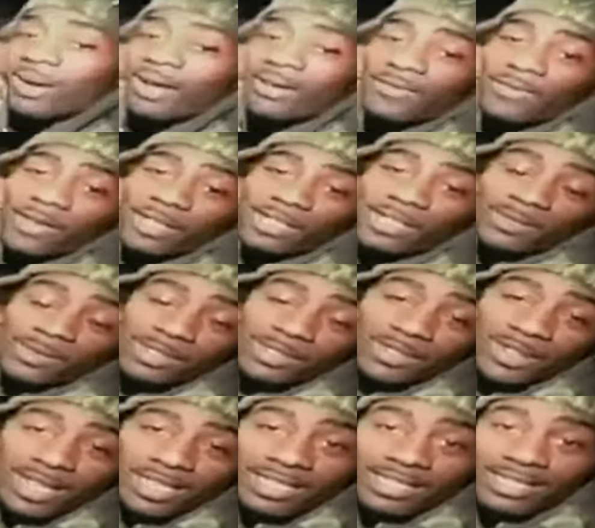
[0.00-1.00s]
good to
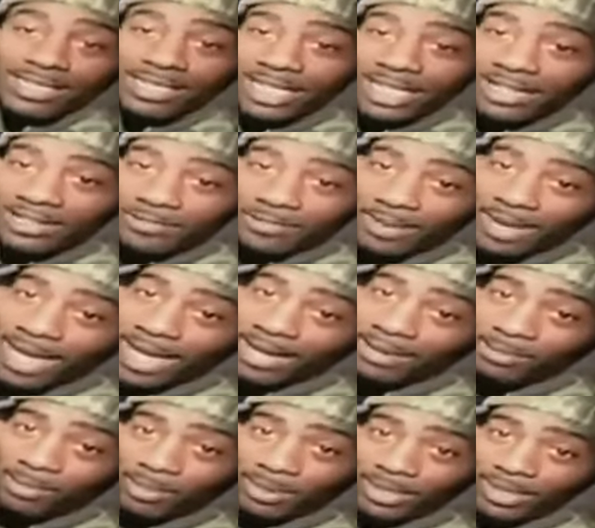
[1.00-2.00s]
wish peace
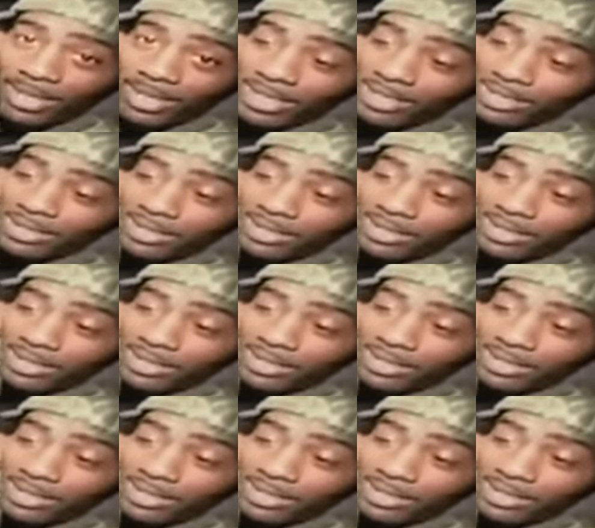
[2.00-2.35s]
unto others